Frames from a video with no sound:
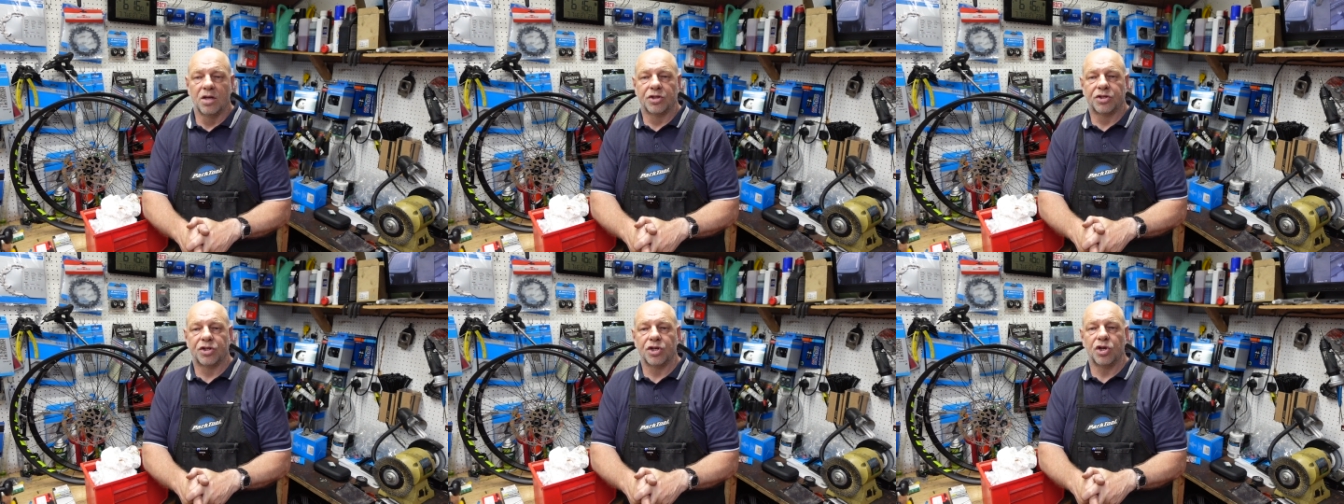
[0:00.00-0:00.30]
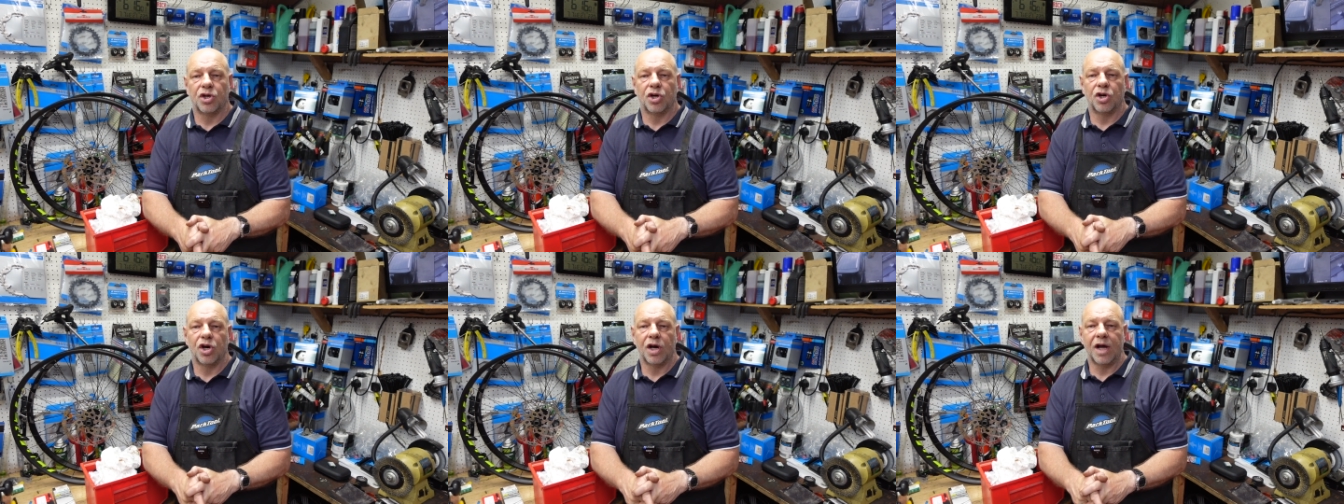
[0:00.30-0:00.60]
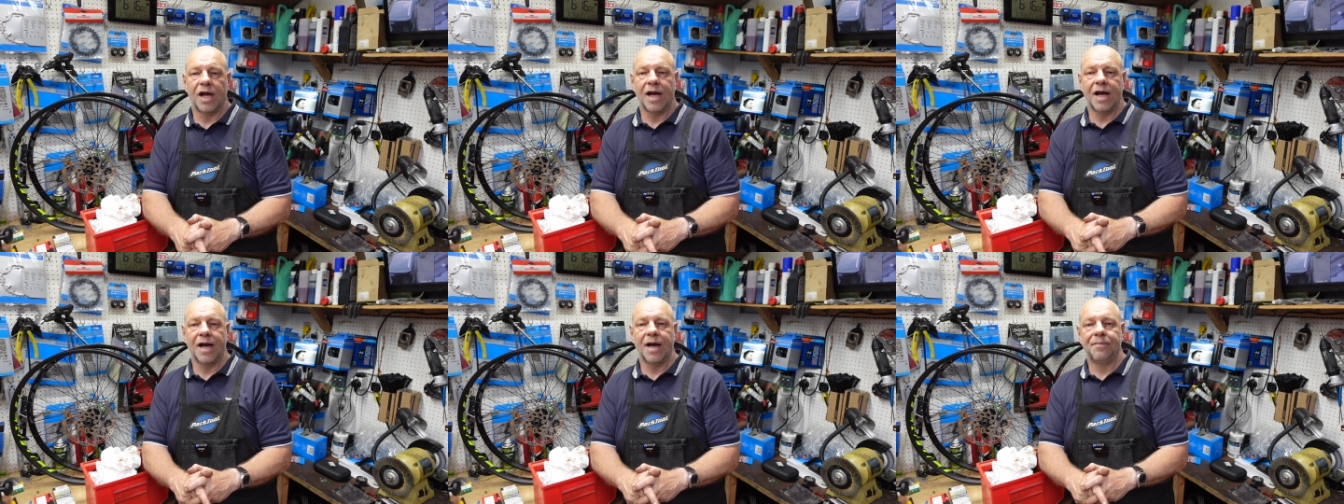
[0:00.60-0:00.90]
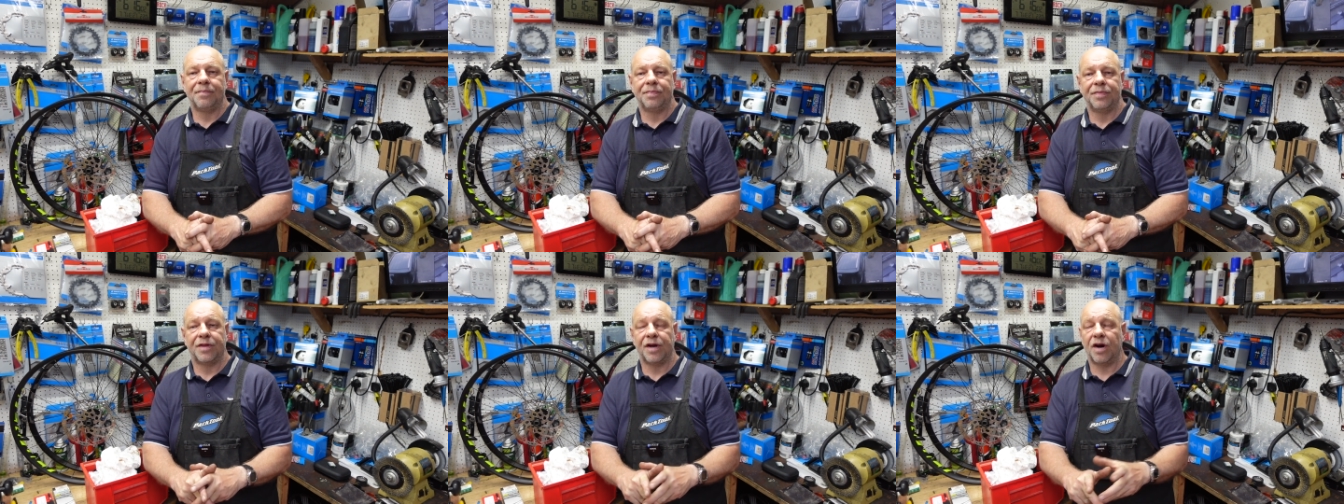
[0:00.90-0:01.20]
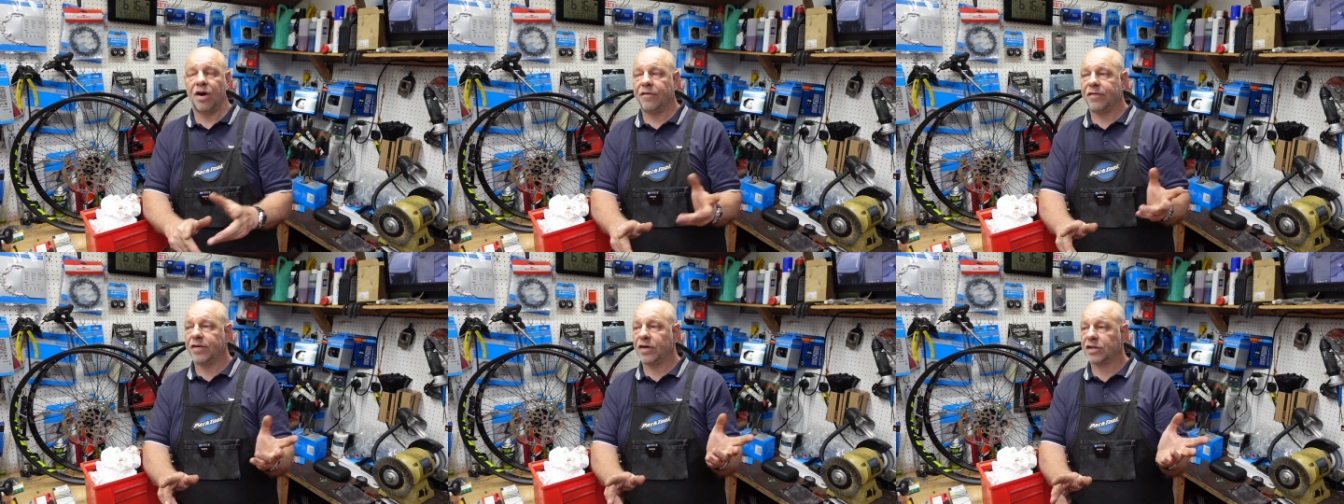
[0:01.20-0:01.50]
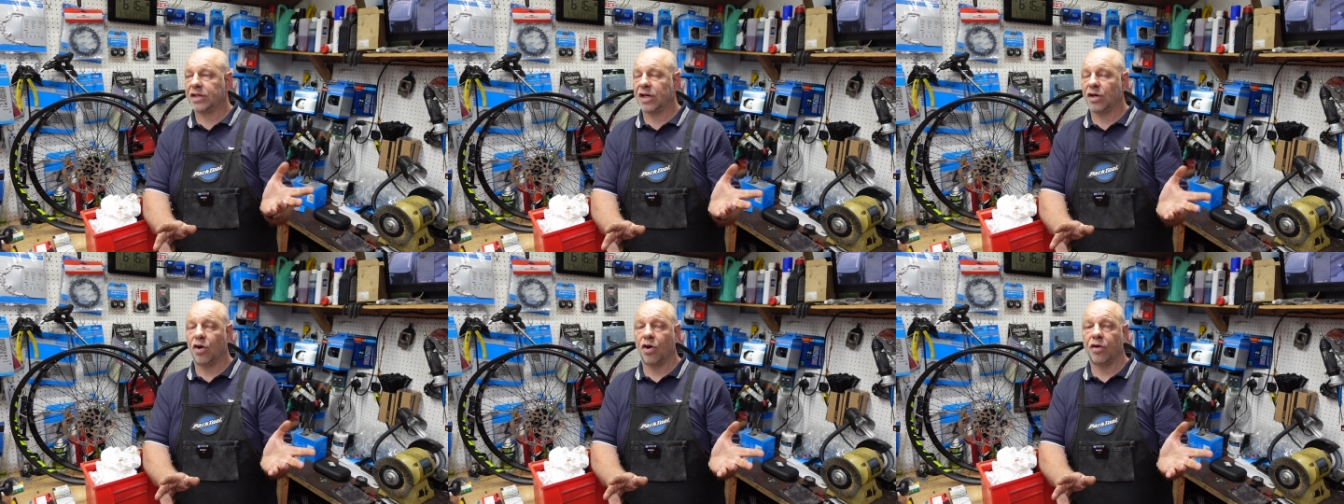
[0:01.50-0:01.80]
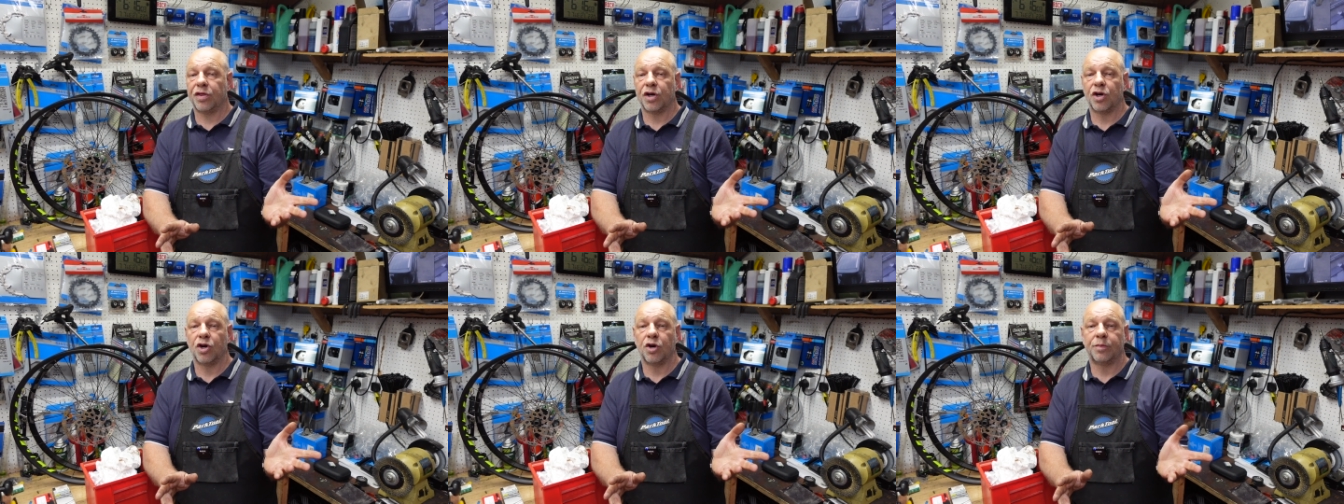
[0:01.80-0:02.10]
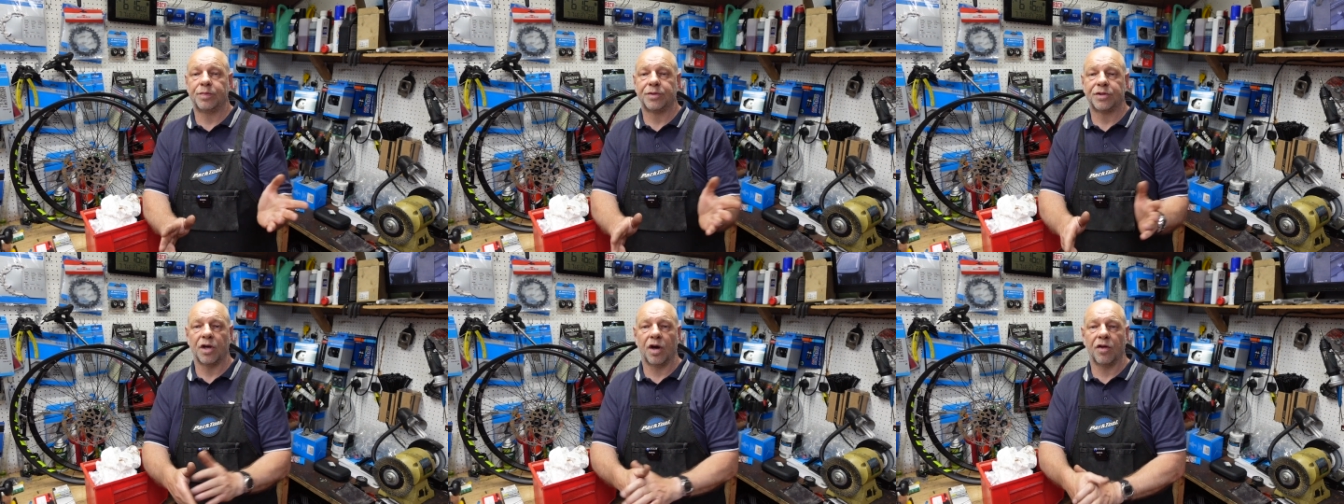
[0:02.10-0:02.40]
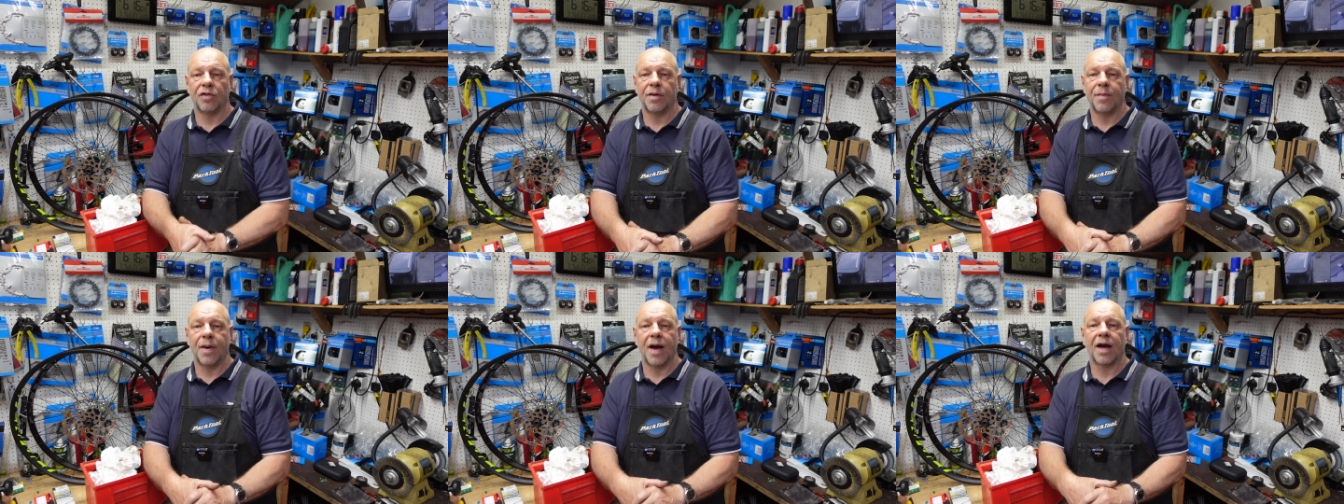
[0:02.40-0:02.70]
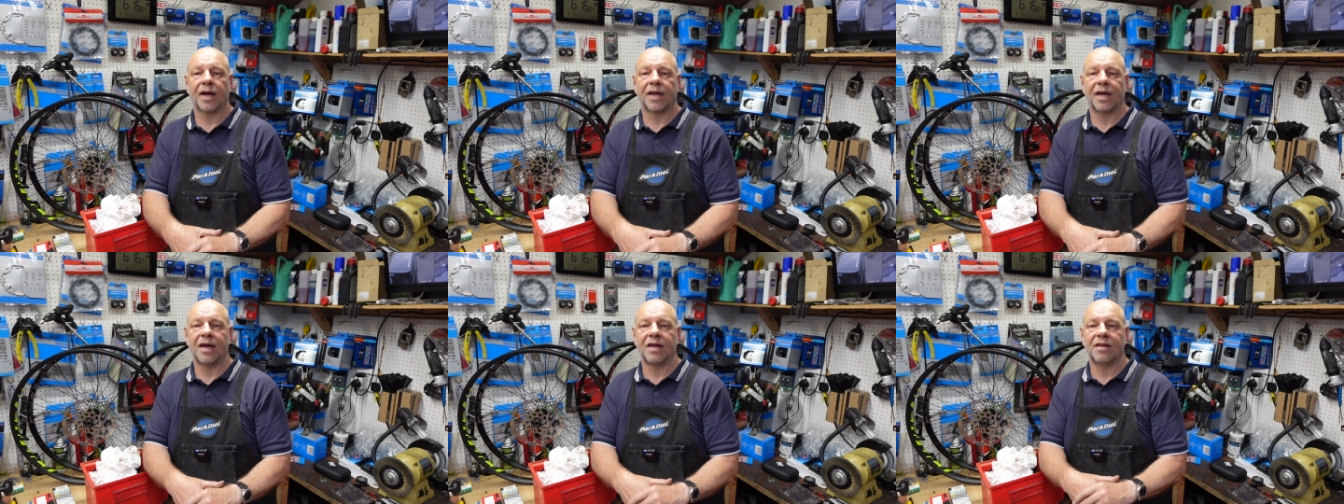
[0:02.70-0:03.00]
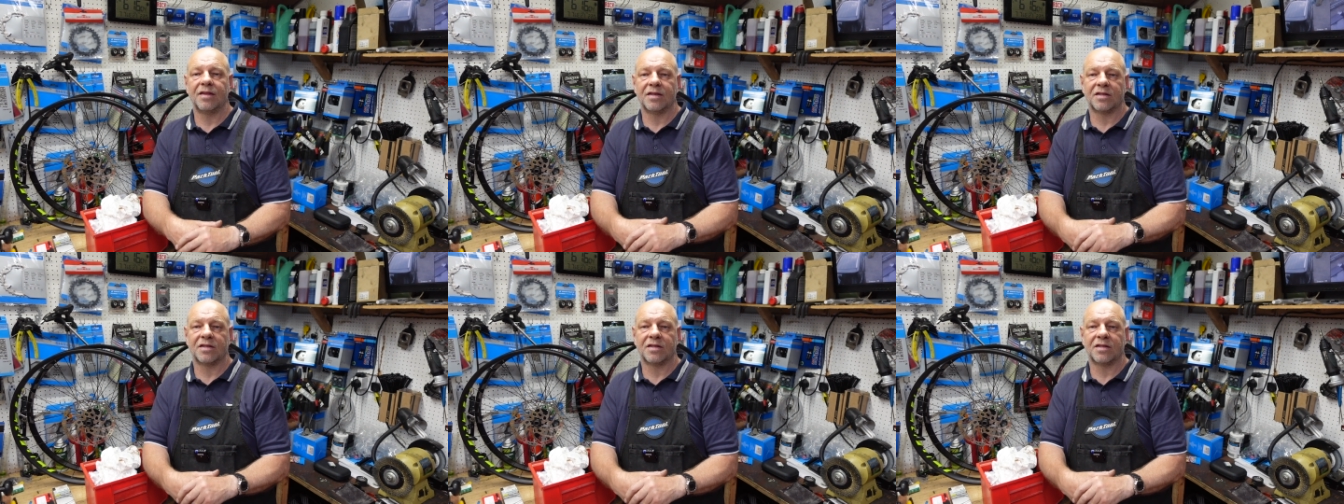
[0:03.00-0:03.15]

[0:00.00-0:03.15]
so uh, there are obviously other hubs on the market.